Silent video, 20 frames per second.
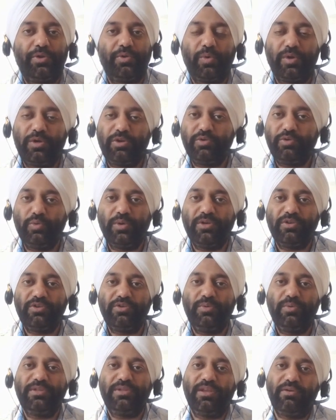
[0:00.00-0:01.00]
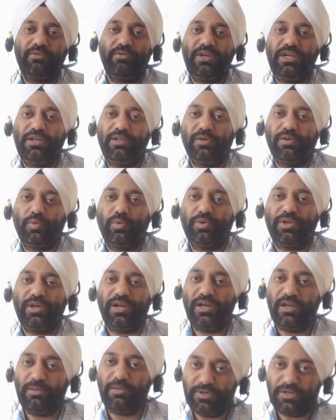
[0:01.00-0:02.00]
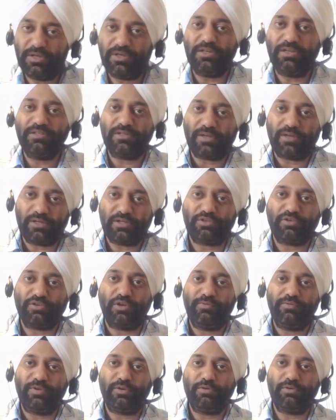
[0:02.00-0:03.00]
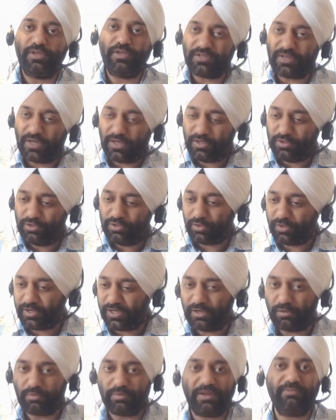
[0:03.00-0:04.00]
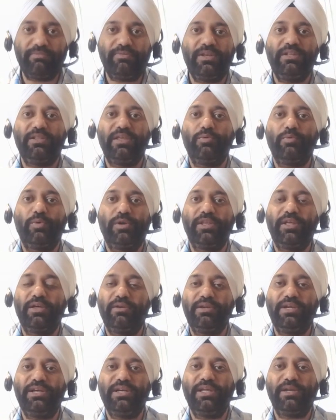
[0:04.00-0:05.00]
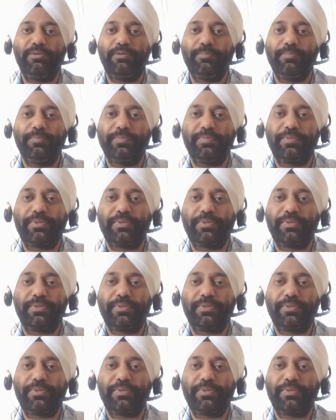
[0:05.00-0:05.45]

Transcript: So what students do is they read the question and immediately start solving, or they start jotting down everything what they are reading.